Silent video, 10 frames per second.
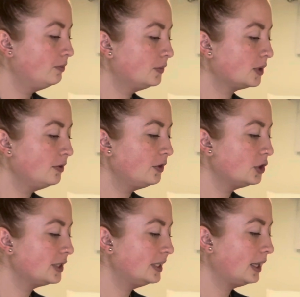Some of you
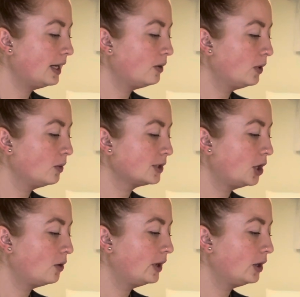just didn't like where it was
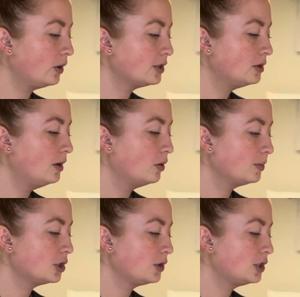going, or it
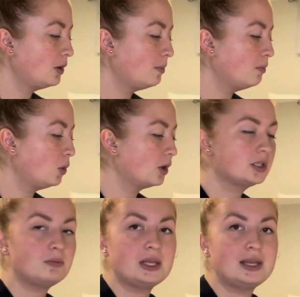almost stressed you out more
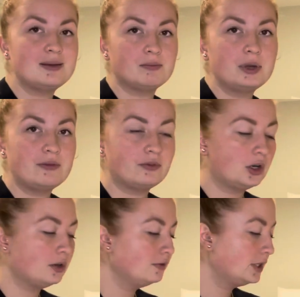to be
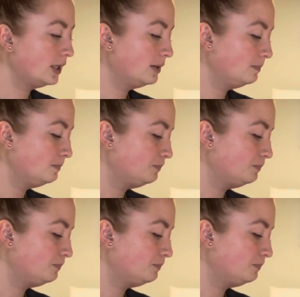involved in it.